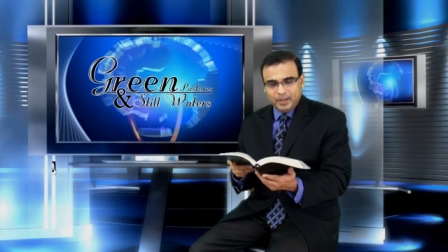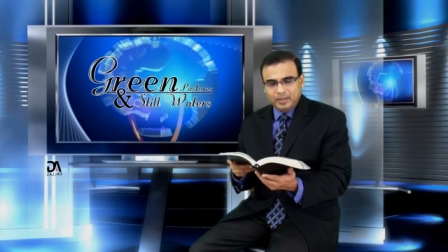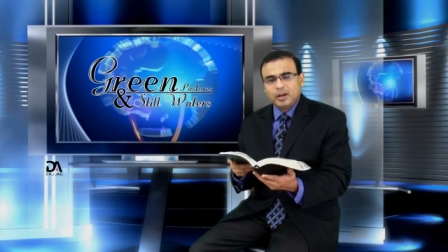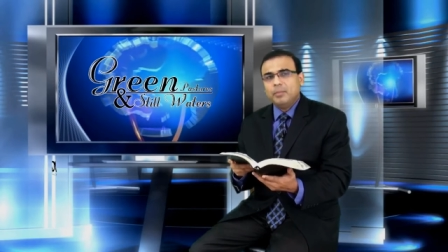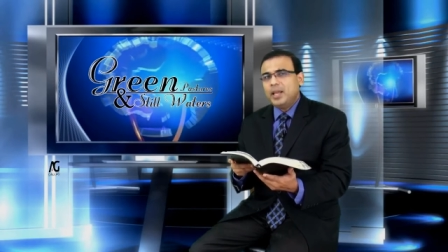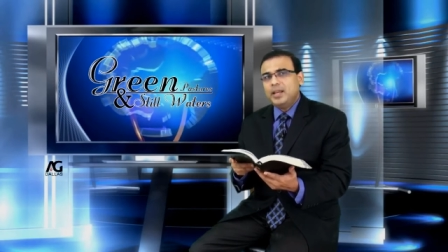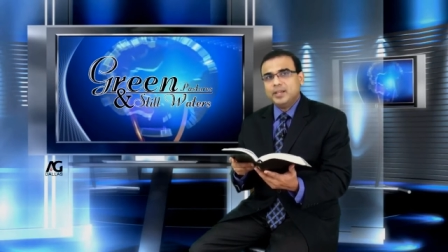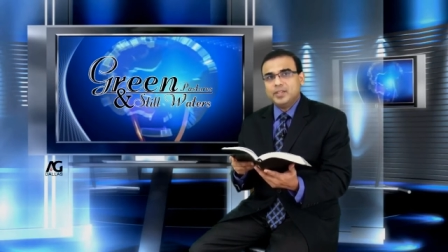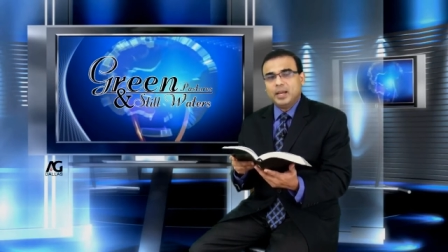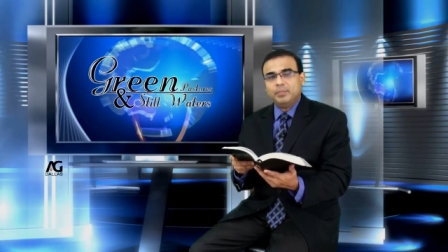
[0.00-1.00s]
There are many
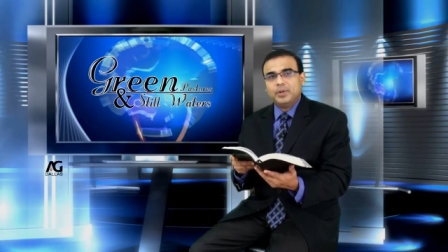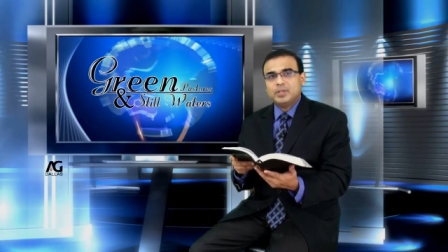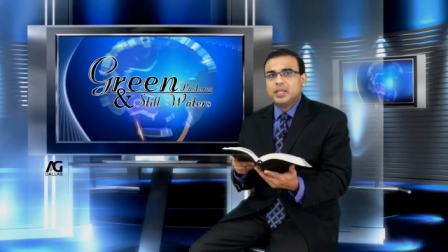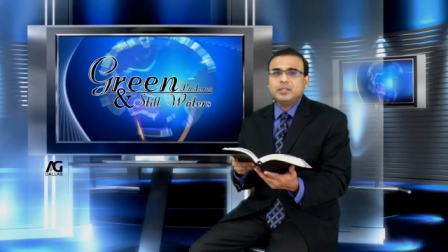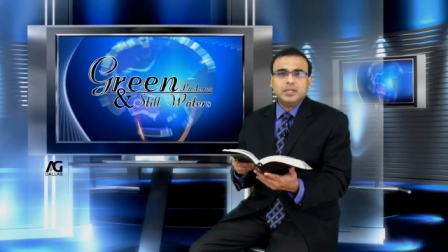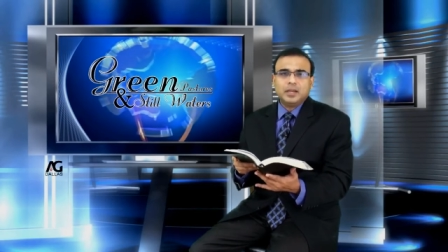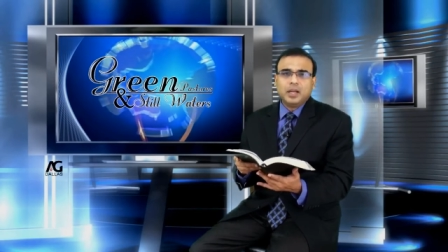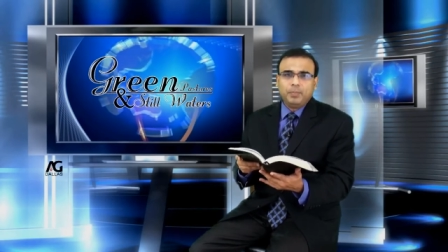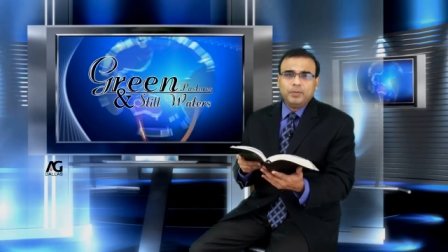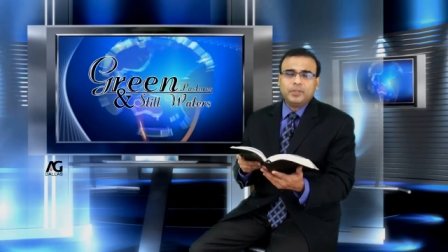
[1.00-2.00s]
examples, and a
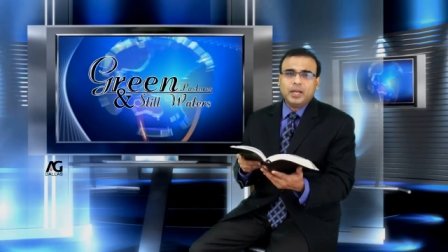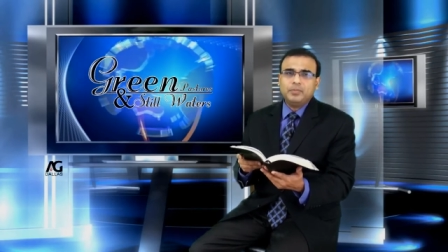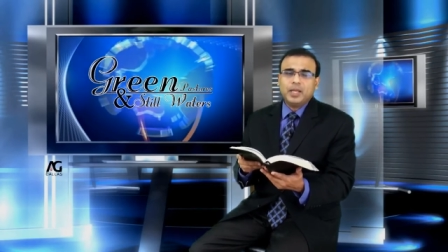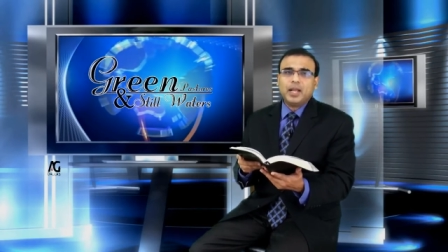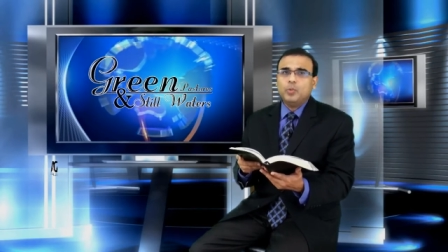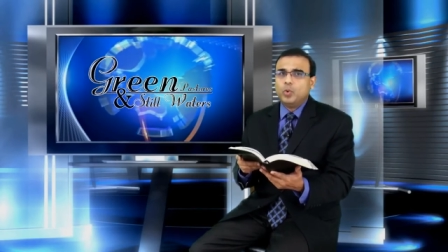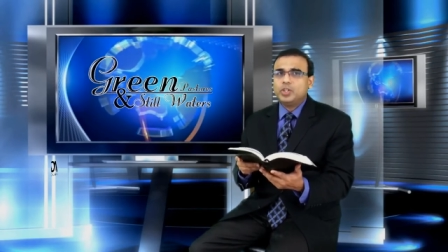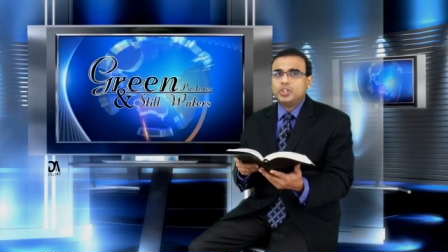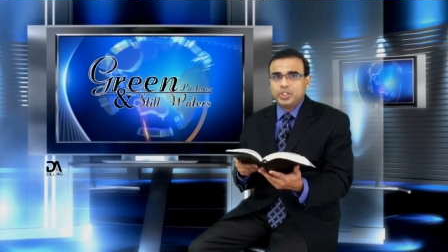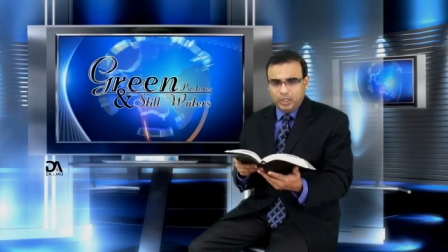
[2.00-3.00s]
couple of them that I
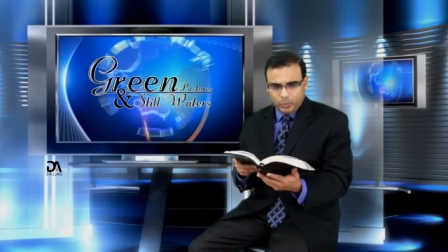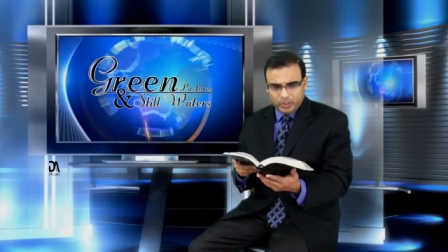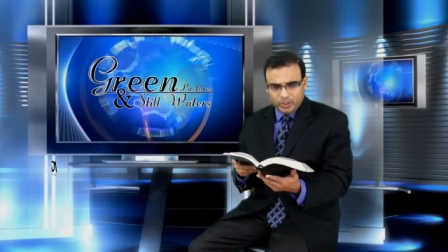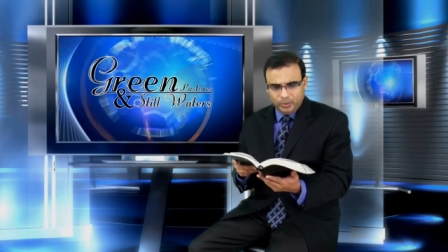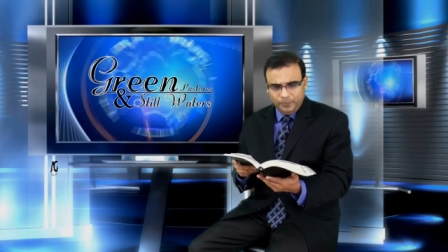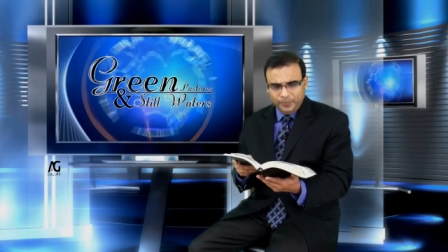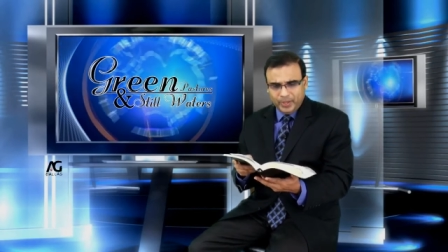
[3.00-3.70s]
want to share with you